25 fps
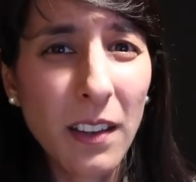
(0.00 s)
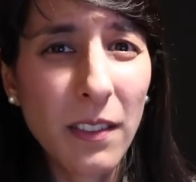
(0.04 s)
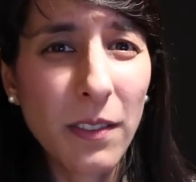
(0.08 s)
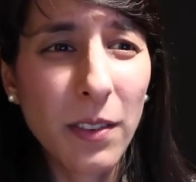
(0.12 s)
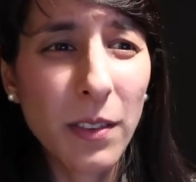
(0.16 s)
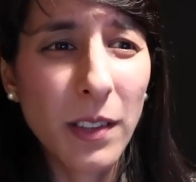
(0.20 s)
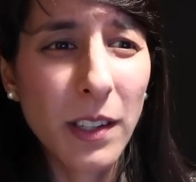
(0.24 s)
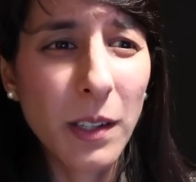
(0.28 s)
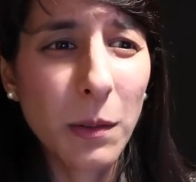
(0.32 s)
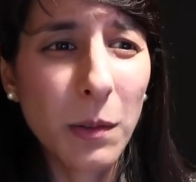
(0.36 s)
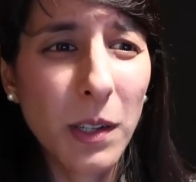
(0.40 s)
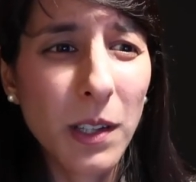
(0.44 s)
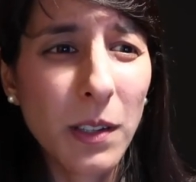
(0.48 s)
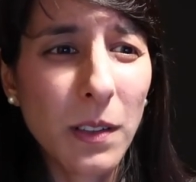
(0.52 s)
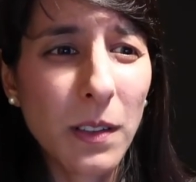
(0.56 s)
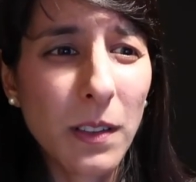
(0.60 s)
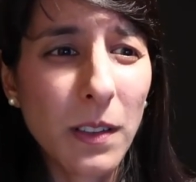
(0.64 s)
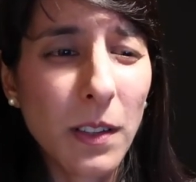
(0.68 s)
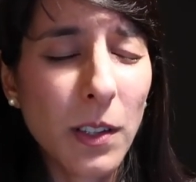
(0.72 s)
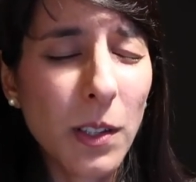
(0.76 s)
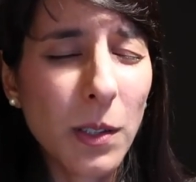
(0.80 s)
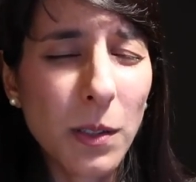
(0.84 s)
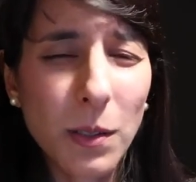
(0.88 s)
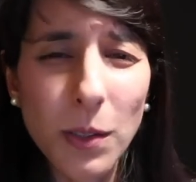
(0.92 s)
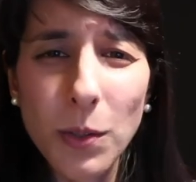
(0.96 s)
for anyone who
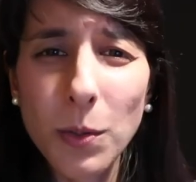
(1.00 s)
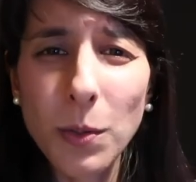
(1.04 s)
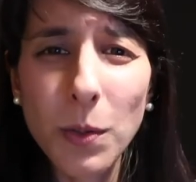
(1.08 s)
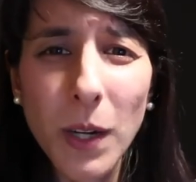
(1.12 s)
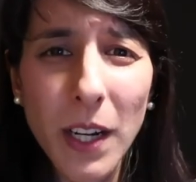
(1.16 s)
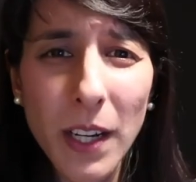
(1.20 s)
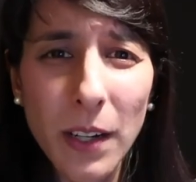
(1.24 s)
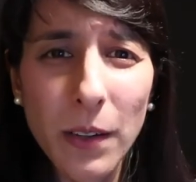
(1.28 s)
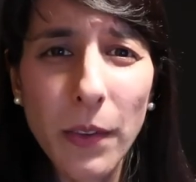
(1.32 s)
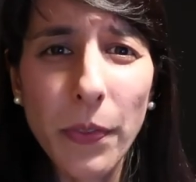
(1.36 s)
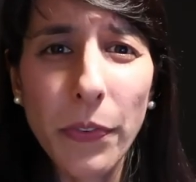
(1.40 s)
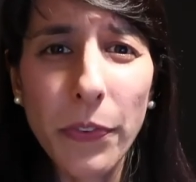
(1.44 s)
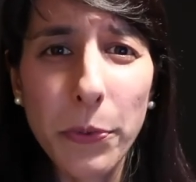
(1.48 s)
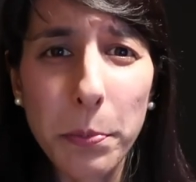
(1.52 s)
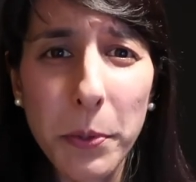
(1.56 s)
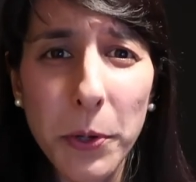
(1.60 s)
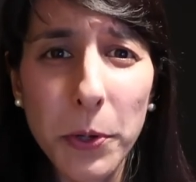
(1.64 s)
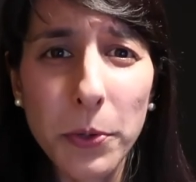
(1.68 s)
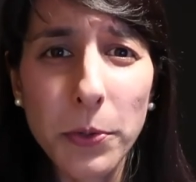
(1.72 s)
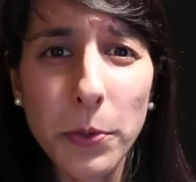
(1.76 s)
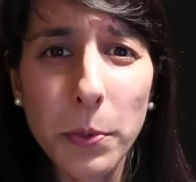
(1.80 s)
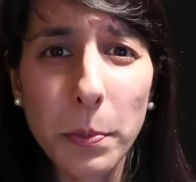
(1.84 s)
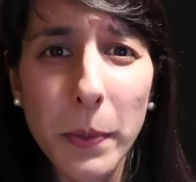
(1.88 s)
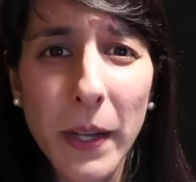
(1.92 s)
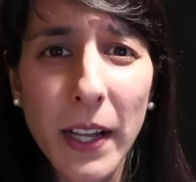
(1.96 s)
you are on the
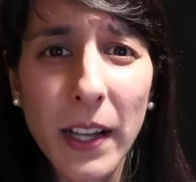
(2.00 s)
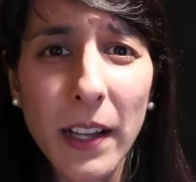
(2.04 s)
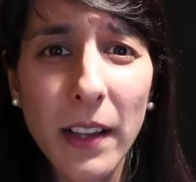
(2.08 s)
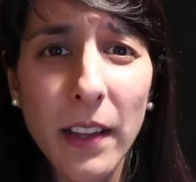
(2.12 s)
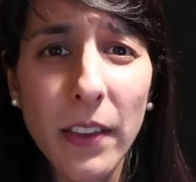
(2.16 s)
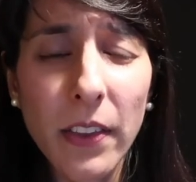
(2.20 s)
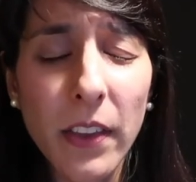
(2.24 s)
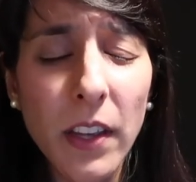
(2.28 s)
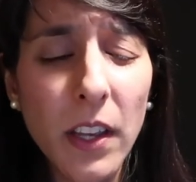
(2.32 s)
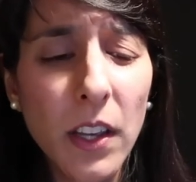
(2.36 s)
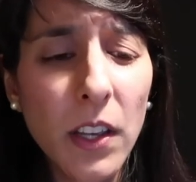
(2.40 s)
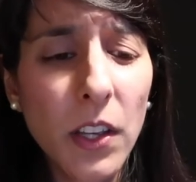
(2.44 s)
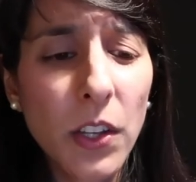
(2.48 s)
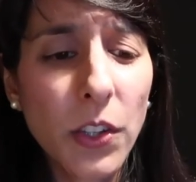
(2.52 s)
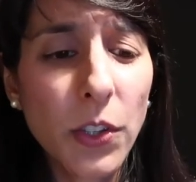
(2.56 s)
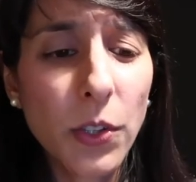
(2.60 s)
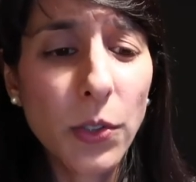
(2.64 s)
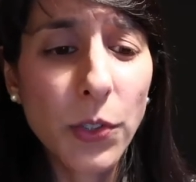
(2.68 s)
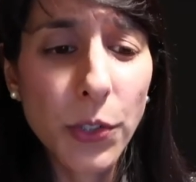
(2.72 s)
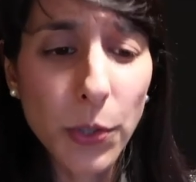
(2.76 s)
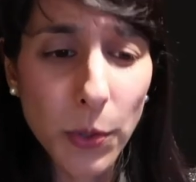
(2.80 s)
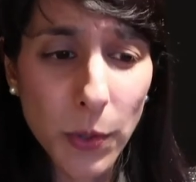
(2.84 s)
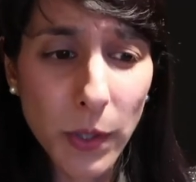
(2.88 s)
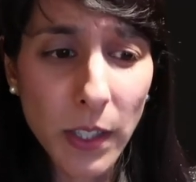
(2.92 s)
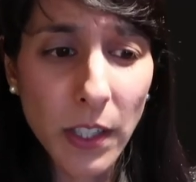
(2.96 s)
spiritual path, you're
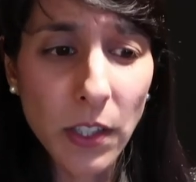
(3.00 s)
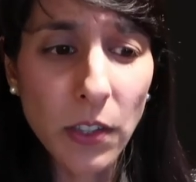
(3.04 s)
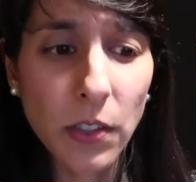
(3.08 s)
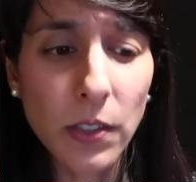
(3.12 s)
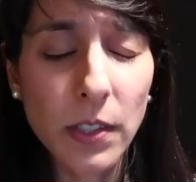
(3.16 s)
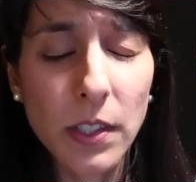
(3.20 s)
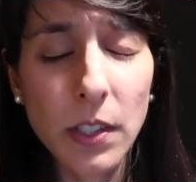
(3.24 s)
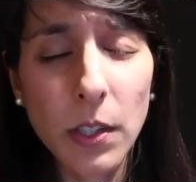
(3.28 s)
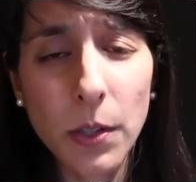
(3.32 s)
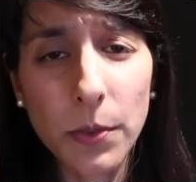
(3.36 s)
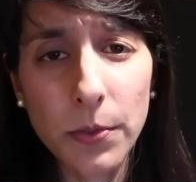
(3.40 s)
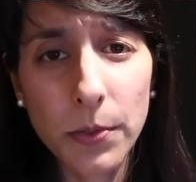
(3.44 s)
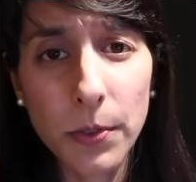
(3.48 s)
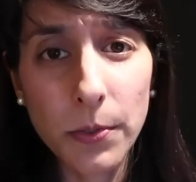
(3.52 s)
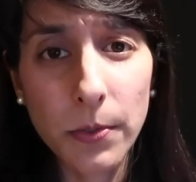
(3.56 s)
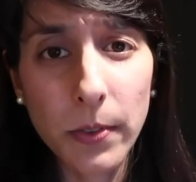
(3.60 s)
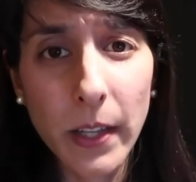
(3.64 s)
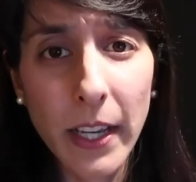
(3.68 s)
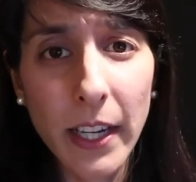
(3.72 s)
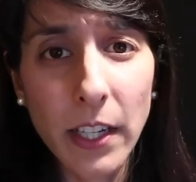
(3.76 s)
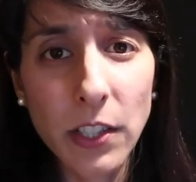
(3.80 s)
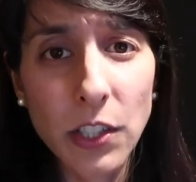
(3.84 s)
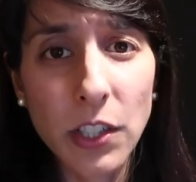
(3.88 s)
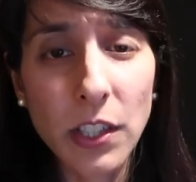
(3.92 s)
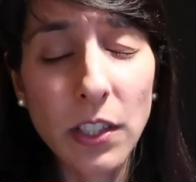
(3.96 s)
doing your
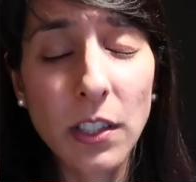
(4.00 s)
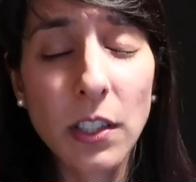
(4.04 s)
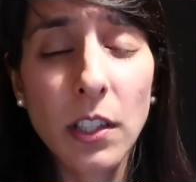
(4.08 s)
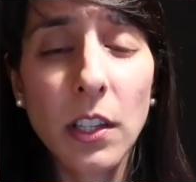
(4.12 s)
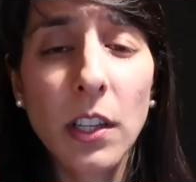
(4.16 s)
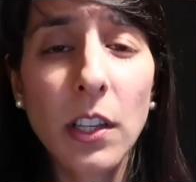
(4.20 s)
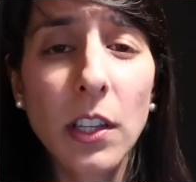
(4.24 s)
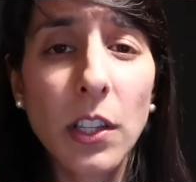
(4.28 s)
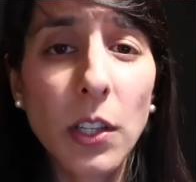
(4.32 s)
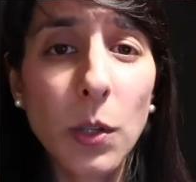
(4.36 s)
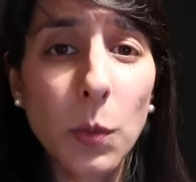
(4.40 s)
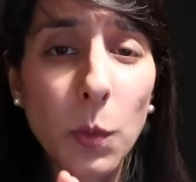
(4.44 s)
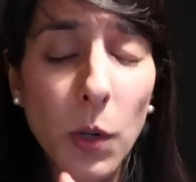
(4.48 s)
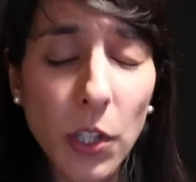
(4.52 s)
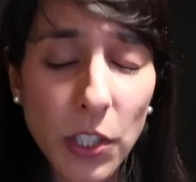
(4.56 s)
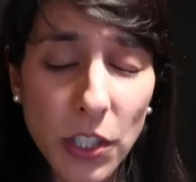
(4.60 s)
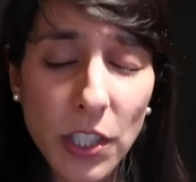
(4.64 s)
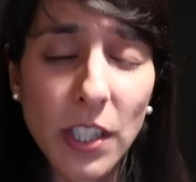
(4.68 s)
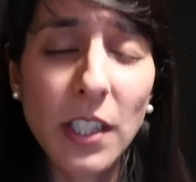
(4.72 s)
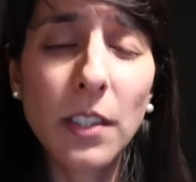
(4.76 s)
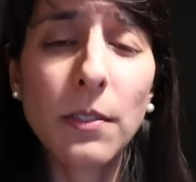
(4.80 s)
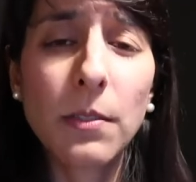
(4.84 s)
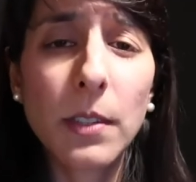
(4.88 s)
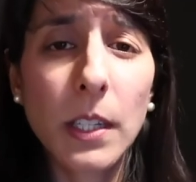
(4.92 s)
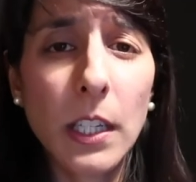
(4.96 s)
self-reflection, you're
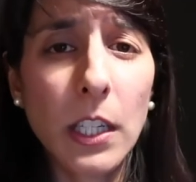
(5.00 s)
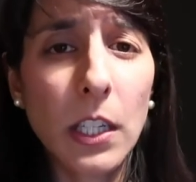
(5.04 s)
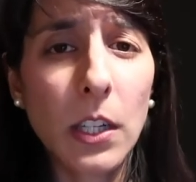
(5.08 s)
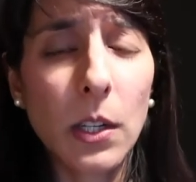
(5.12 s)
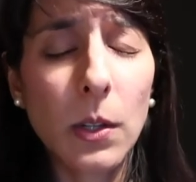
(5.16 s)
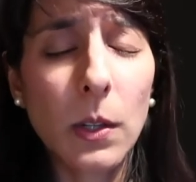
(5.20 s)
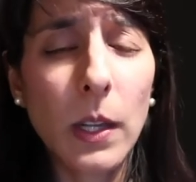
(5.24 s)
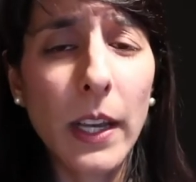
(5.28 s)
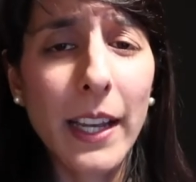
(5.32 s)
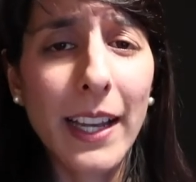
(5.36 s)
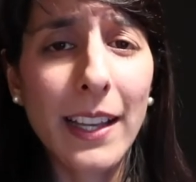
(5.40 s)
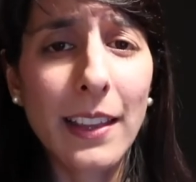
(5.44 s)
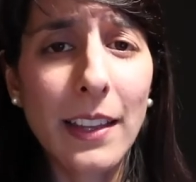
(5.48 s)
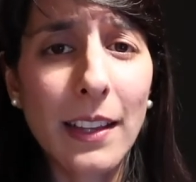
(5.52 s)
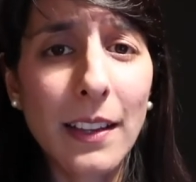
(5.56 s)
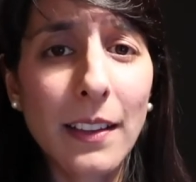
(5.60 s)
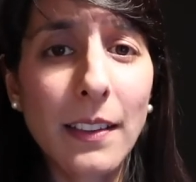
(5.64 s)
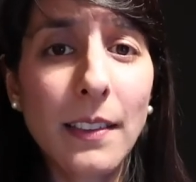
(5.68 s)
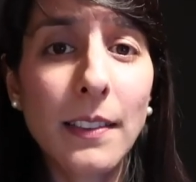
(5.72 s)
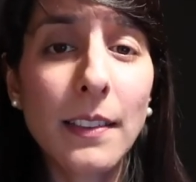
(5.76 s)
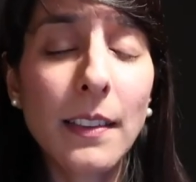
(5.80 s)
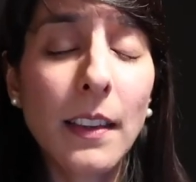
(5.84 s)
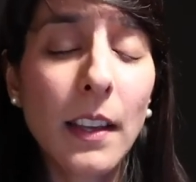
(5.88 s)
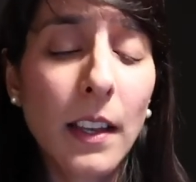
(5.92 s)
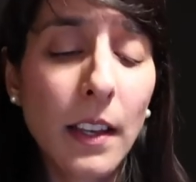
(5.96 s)
watching a video like
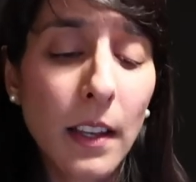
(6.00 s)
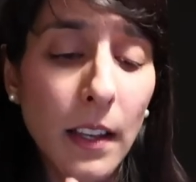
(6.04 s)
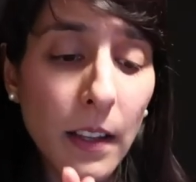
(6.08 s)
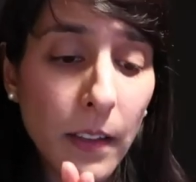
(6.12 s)
this,